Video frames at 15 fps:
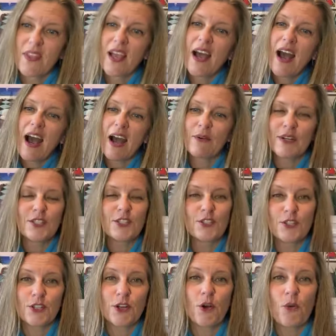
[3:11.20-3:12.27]
I want you to
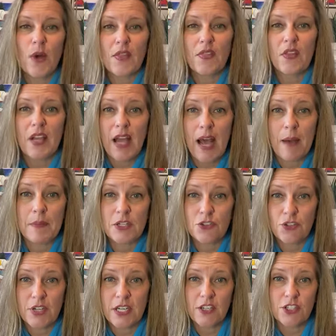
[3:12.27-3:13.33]
know what the common
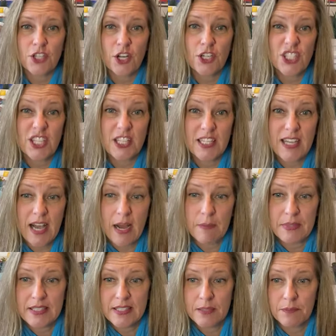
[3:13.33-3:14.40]
triggers are to the common
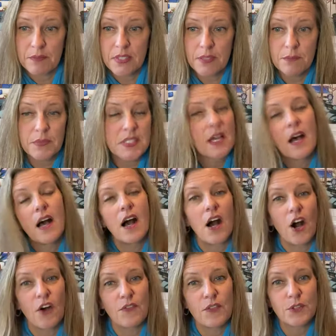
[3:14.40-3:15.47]
symptoms
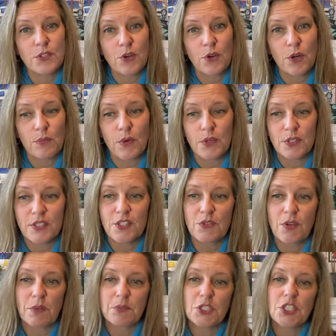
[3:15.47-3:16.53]
of those hormonal
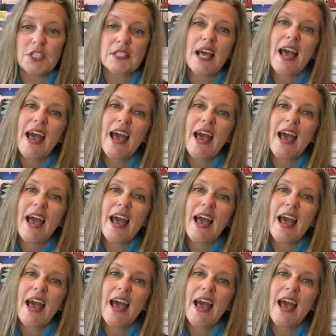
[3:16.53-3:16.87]
disruptions,